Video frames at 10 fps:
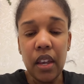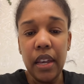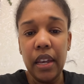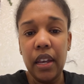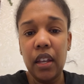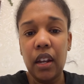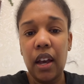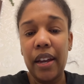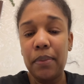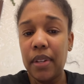And
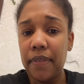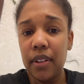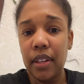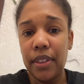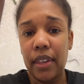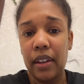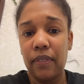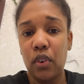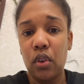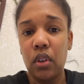I am definitely
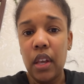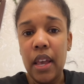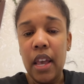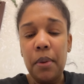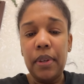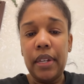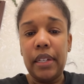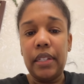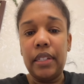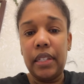thankful
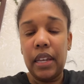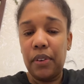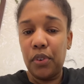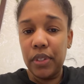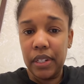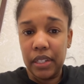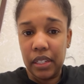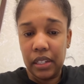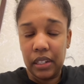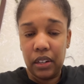because ever
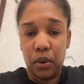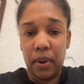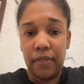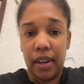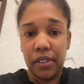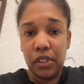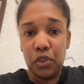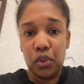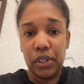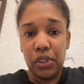since, you know, my fasting
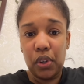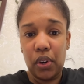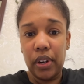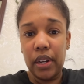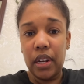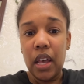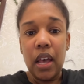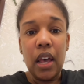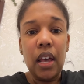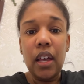journey started,
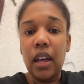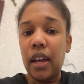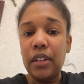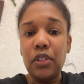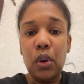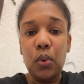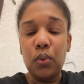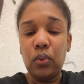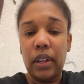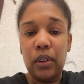I
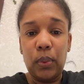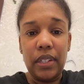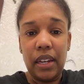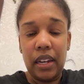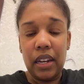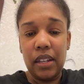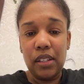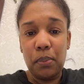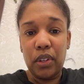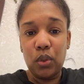don't like retain as
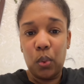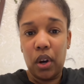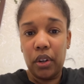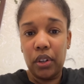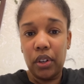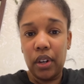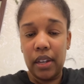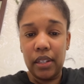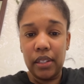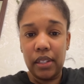much water
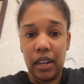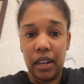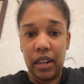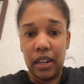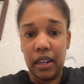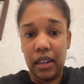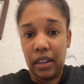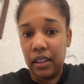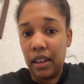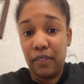as I
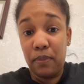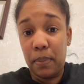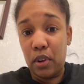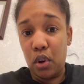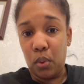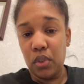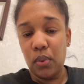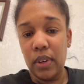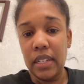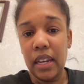have been known to
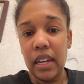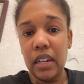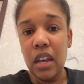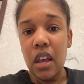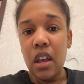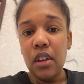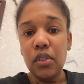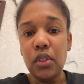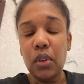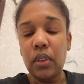retain.
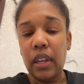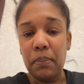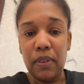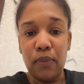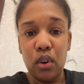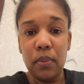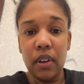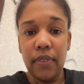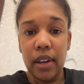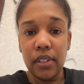So like before my
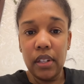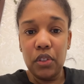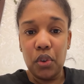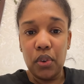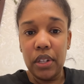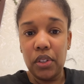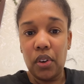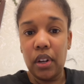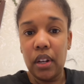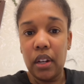fasting journey
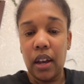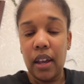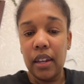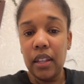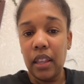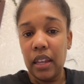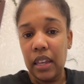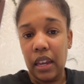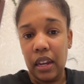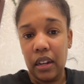started, I could like
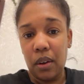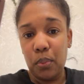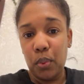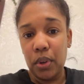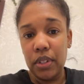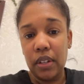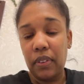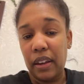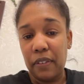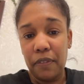gain upwards of
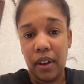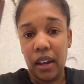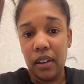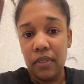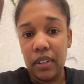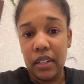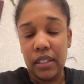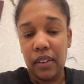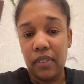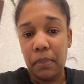like five to
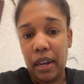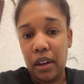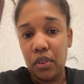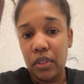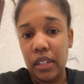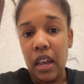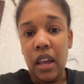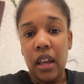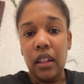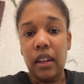seven pounds
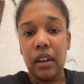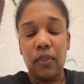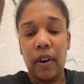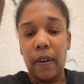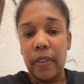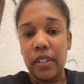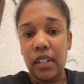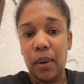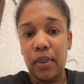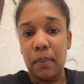like around this
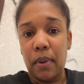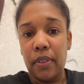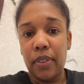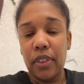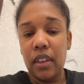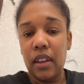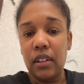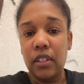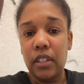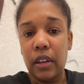time month.
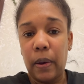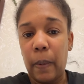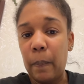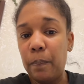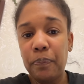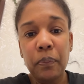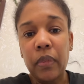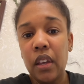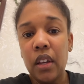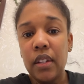And so
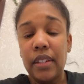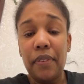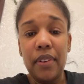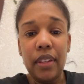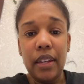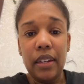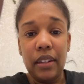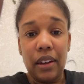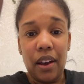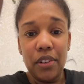definitely
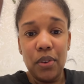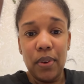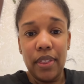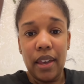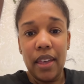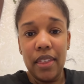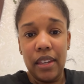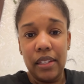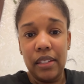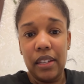not doing that
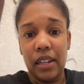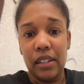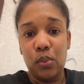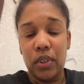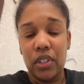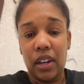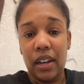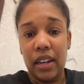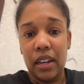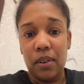these days, which I
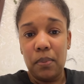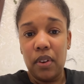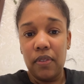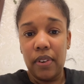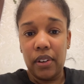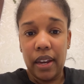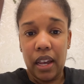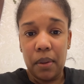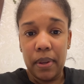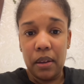am very
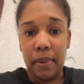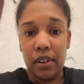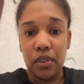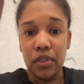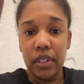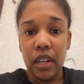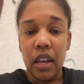happy about.